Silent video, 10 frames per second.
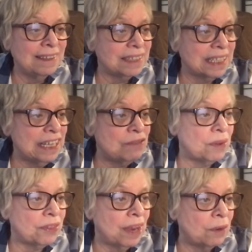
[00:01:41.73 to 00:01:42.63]
to leave
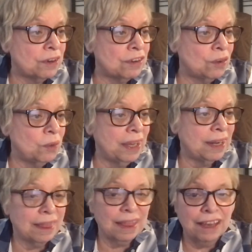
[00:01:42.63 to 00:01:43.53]
what they were doing
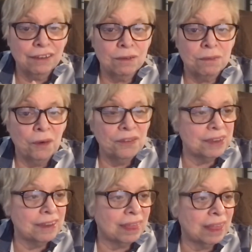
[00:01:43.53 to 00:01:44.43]
and say to
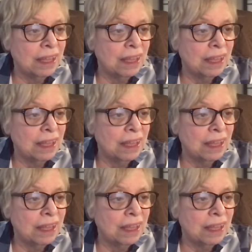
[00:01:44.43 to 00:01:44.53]
Moses,